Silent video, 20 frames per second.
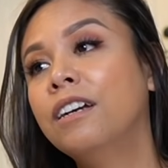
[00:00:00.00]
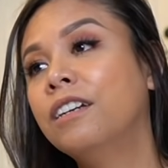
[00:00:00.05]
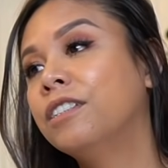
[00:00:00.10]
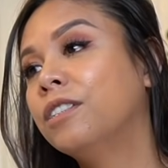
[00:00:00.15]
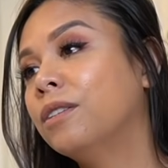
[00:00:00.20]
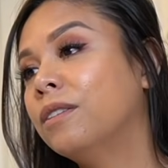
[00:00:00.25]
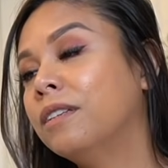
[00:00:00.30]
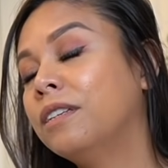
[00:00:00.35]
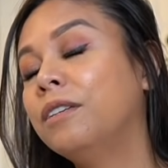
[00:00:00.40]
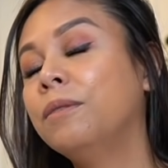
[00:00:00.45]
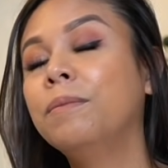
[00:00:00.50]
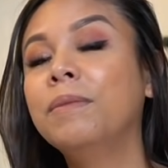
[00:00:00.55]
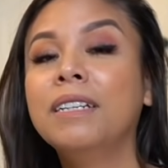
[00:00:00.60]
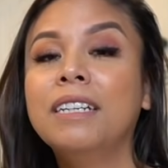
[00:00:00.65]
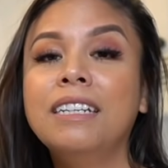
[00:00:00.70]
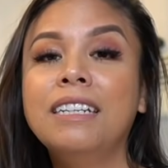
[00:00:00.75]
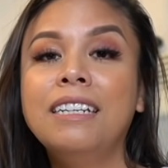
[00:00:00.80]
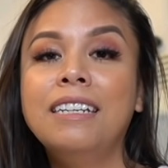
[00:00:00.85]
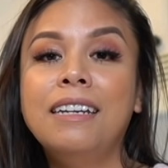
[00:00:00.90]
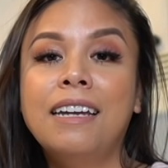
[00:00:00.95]
so the
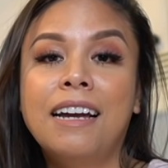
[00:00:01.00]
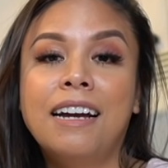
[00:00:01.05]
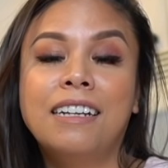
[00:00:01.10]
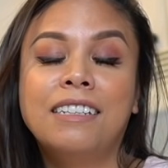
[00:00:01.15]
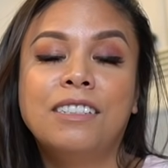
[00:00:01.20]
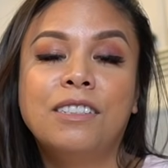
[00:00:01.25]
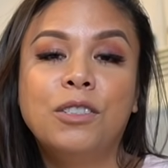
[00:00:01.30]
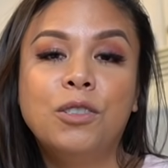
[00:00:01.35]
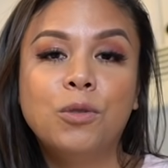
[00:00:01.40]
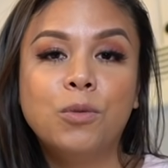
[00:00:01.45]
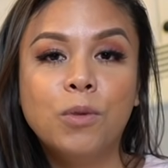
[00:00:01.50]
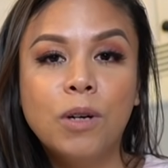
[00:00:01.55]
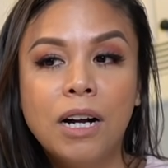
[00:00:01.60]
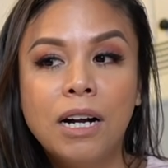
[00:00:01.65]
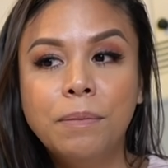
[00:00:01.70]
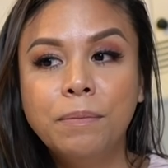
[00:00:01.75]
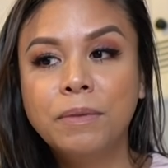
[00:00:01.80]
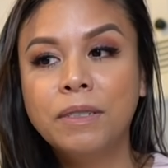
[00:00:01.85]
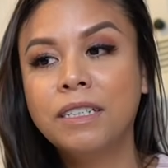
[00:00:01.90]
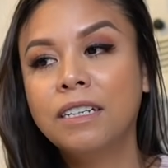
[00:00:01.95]
humidity has
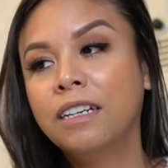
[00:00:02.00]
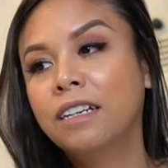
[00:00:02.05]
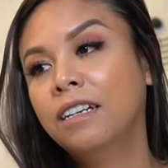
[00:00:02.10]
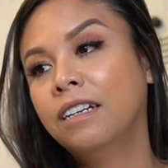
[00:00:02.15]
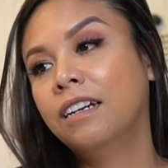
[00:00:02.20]
dropped.